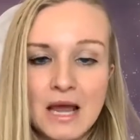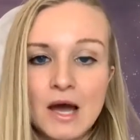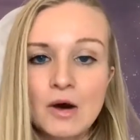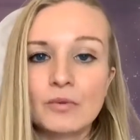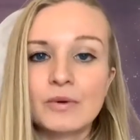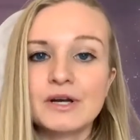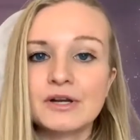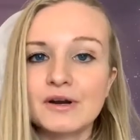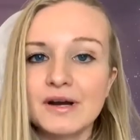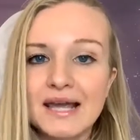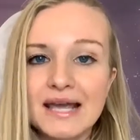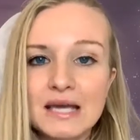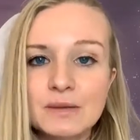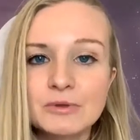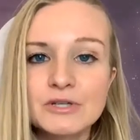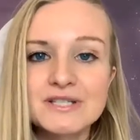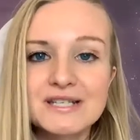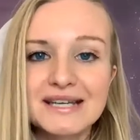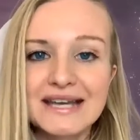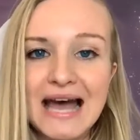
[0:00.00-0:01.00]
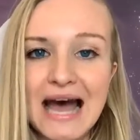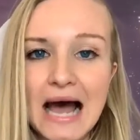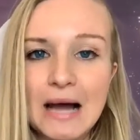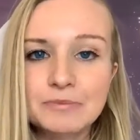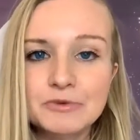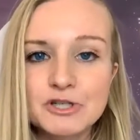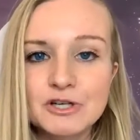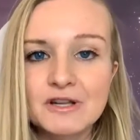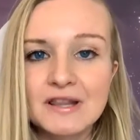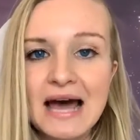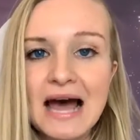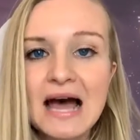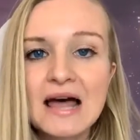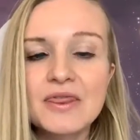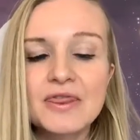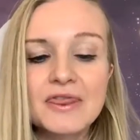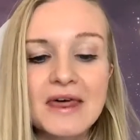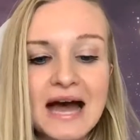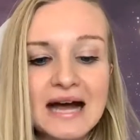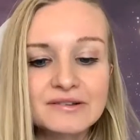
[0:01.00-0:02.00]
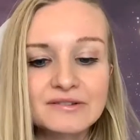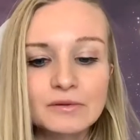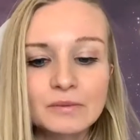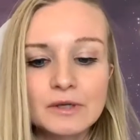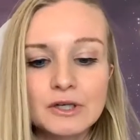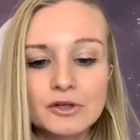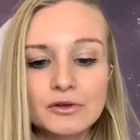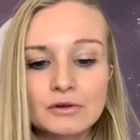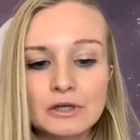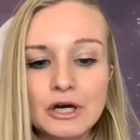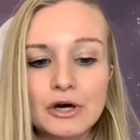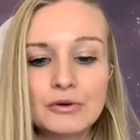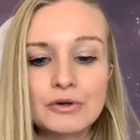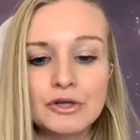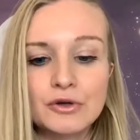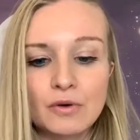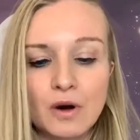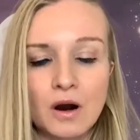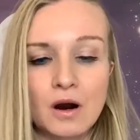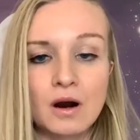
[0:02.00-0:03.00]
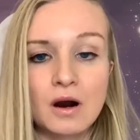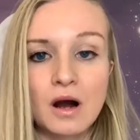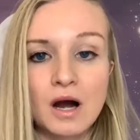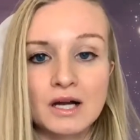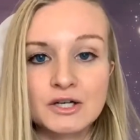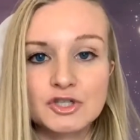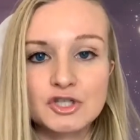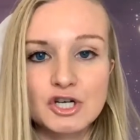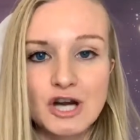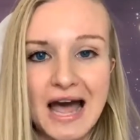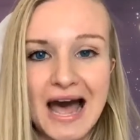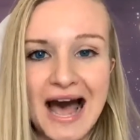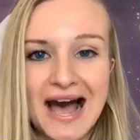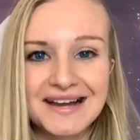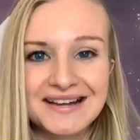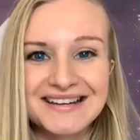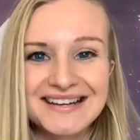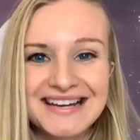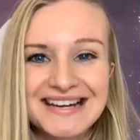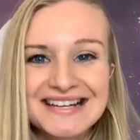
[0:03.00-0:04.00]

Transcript: When you're able to capture that, that's when you know you are on track